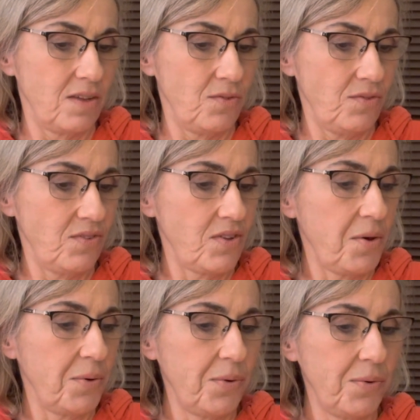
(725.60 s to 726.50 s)

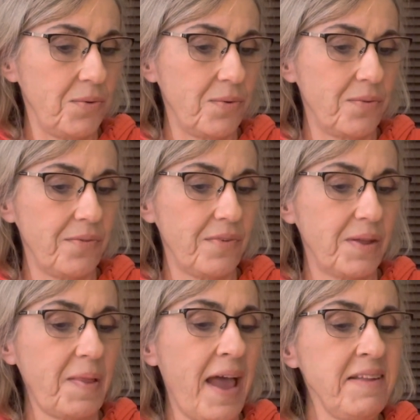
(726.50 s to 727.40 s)
So
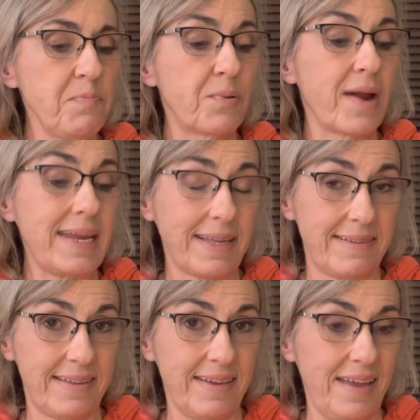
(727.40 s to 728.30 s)
glass
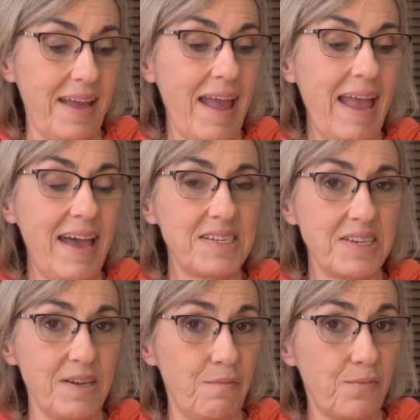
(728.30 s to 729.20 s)
breaks at
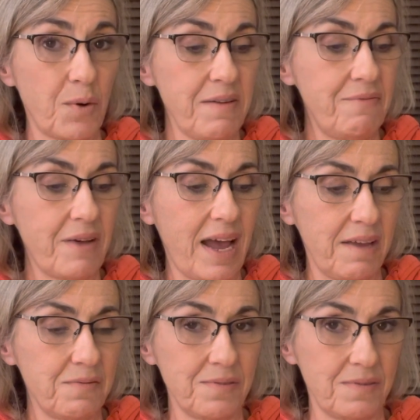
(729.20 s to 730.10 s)

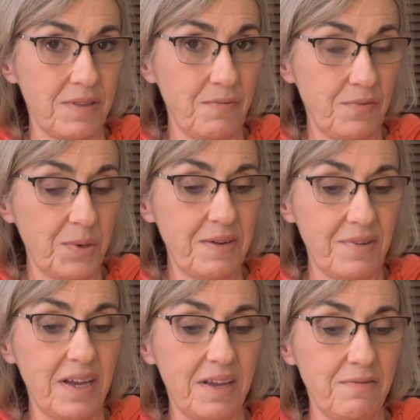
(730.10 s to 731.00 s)
45, the
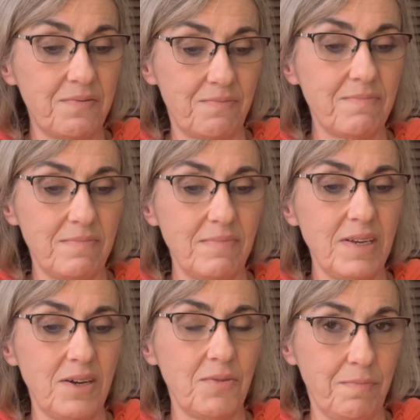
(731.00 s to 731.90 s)
45, you
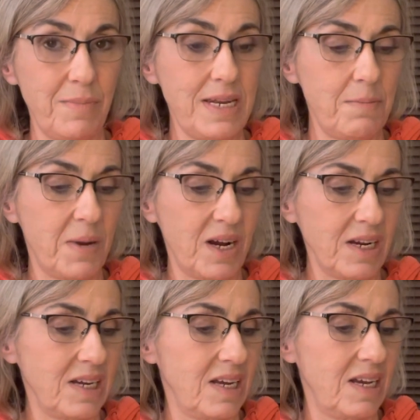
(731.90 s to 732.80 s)
know, minute mark.